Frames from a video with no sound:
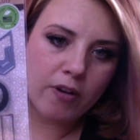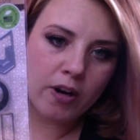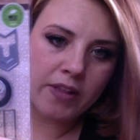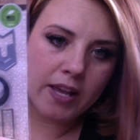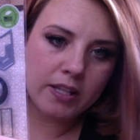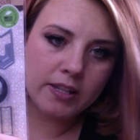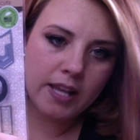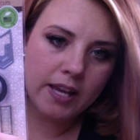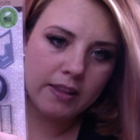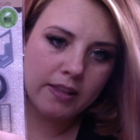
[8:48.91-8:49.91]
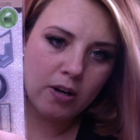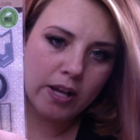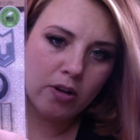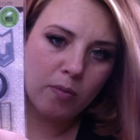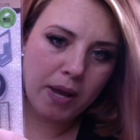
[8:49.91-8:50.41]
And they're
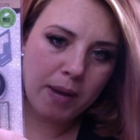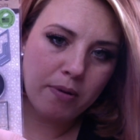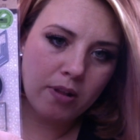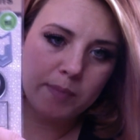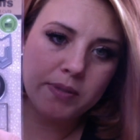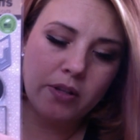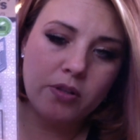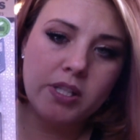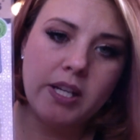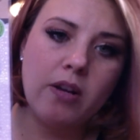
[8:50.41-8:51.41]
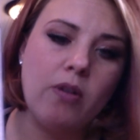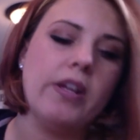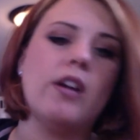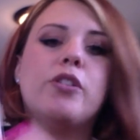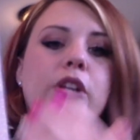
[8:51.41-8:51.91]
like little paper clips, and they'll stick on
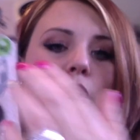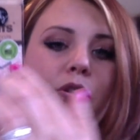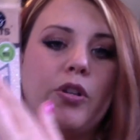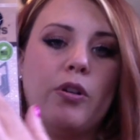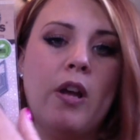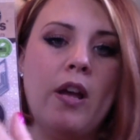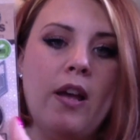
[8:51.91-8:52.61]
there, so you can use your